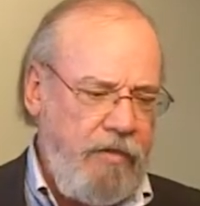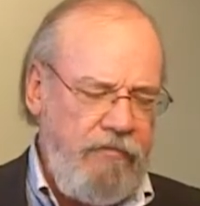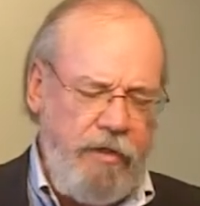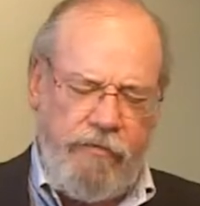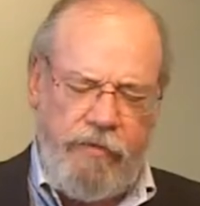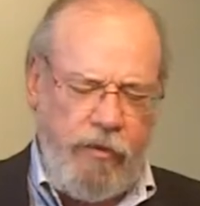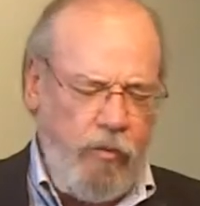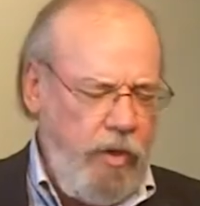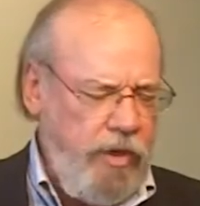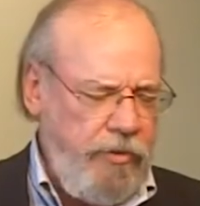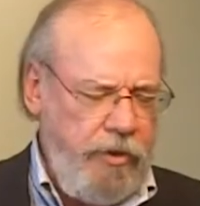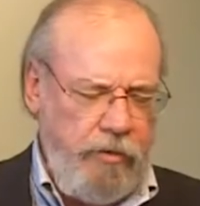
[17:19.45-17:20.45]
very, very
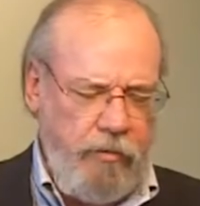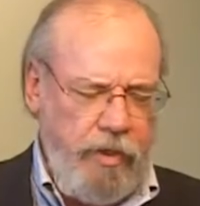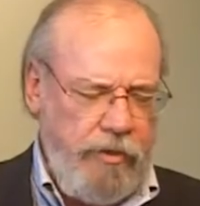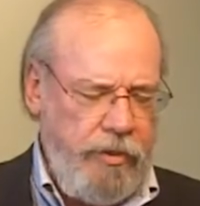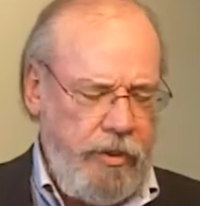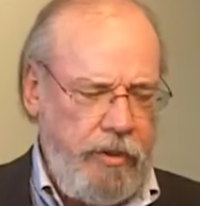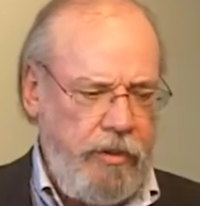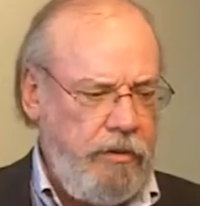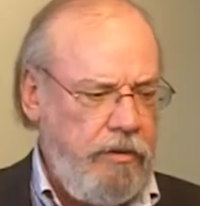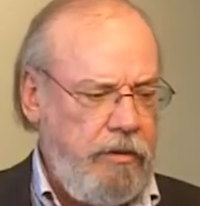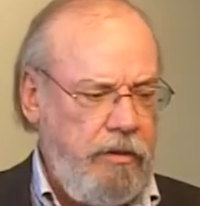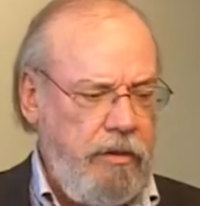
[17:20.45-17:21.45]

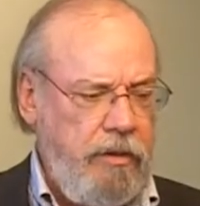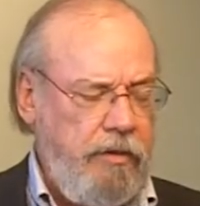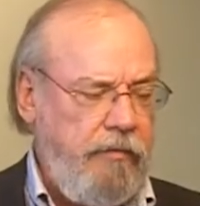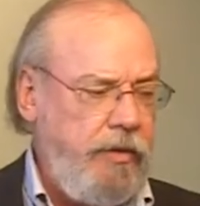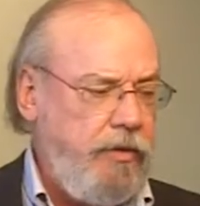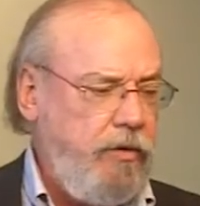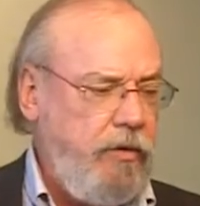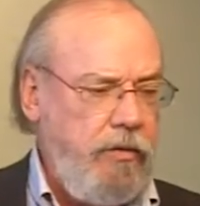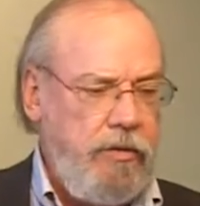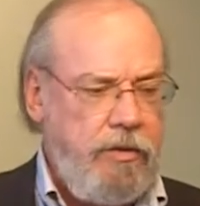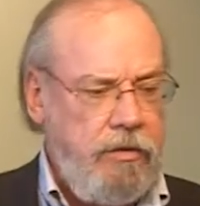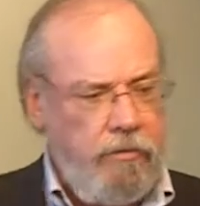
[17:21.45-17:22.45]
wealthy individual
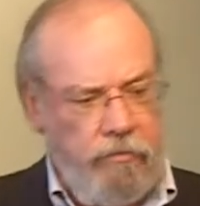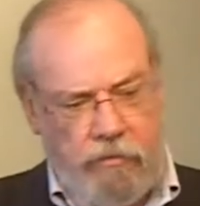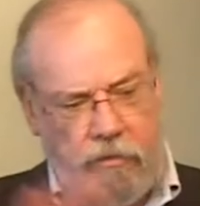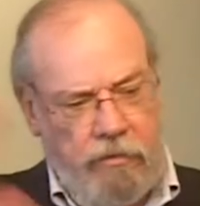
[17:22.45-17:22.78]
who's